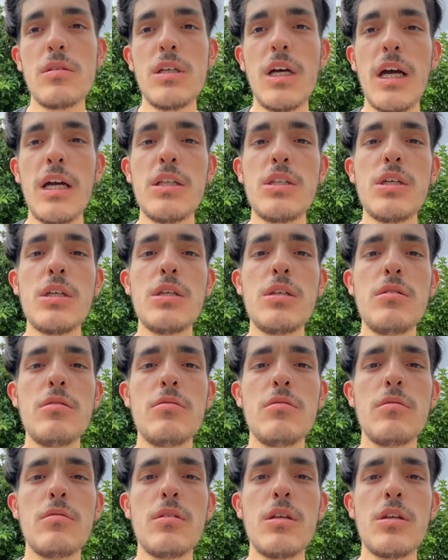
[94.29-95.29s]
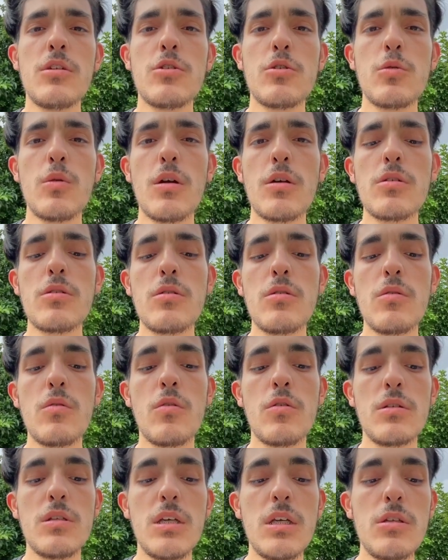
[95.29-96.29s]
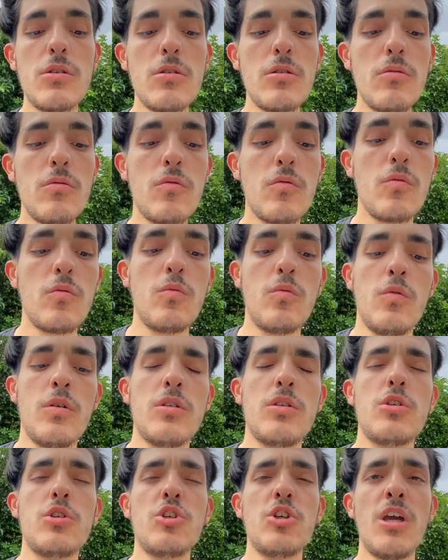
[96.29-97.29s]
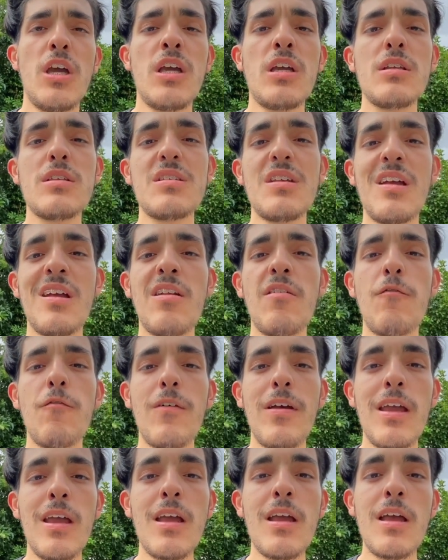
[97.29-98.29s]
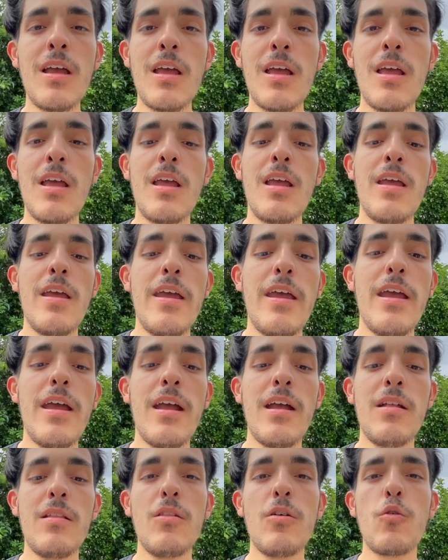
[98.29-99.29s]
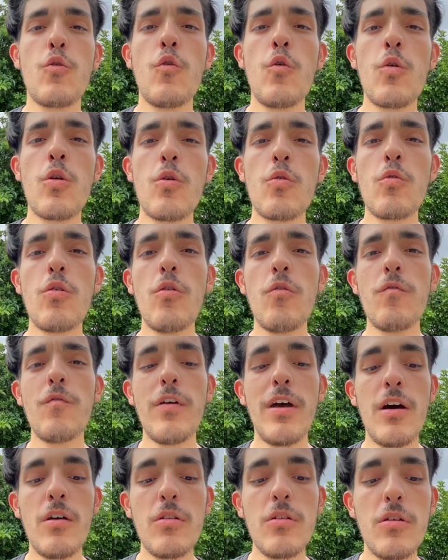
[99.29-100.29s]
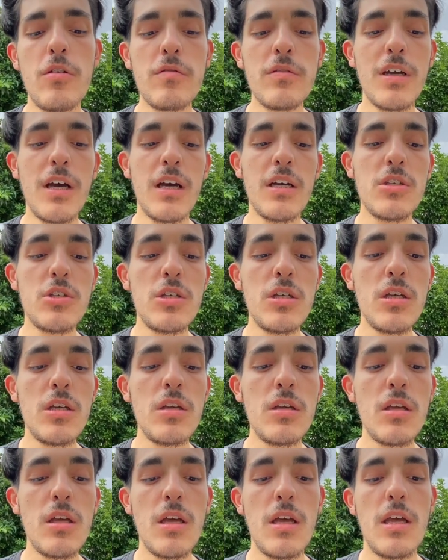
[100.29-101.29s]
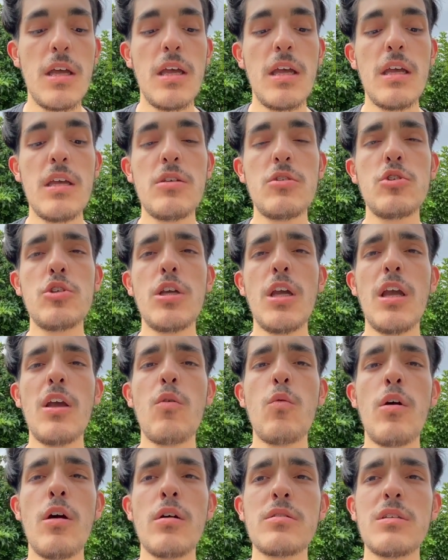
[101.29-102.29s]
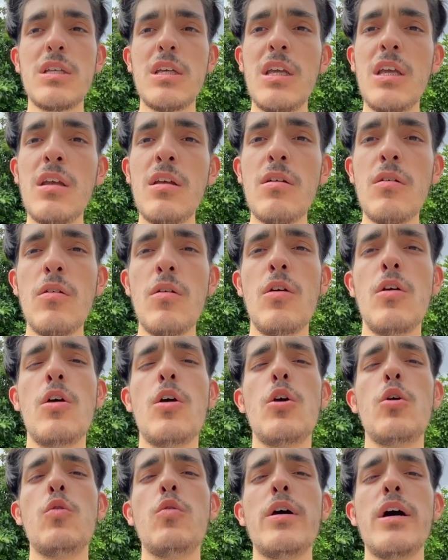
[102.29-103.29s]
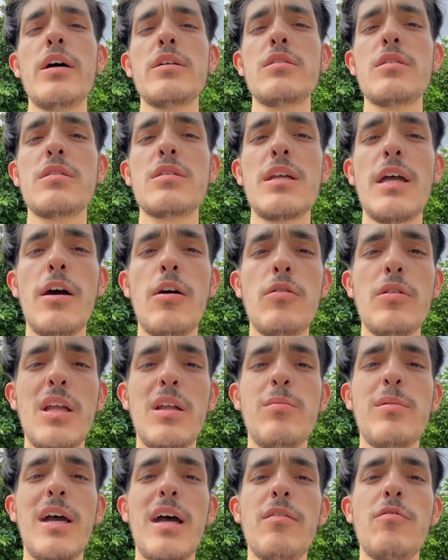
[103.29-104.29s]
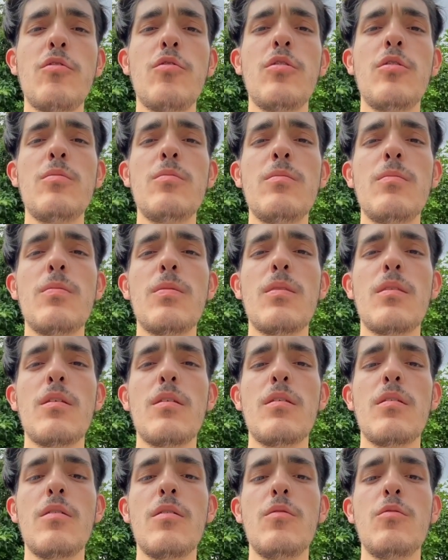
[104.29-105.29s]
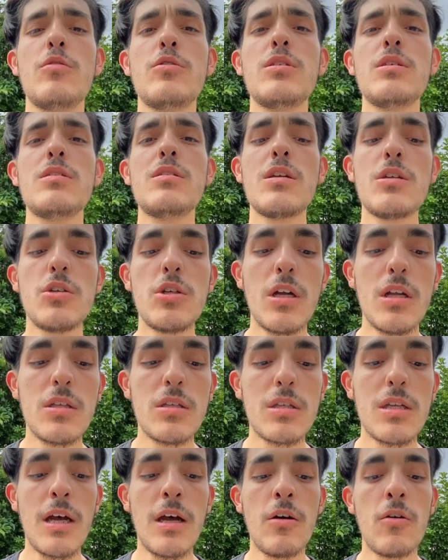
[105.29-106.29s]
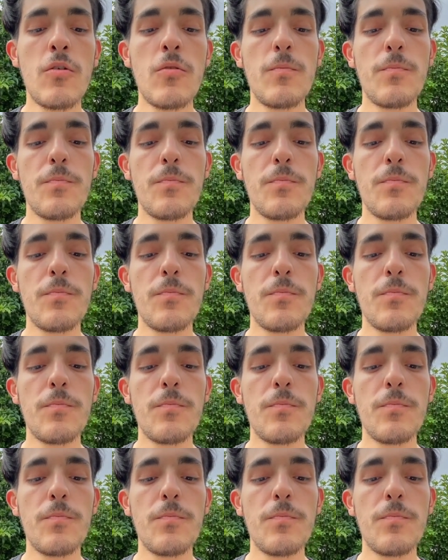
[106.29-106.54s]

Tai Chi instructor or teacher was Chang San Feng, and the quote-unquote founder of Tai Chi is Cheng Wang-ting, who has a style named after him, which is the Chen style.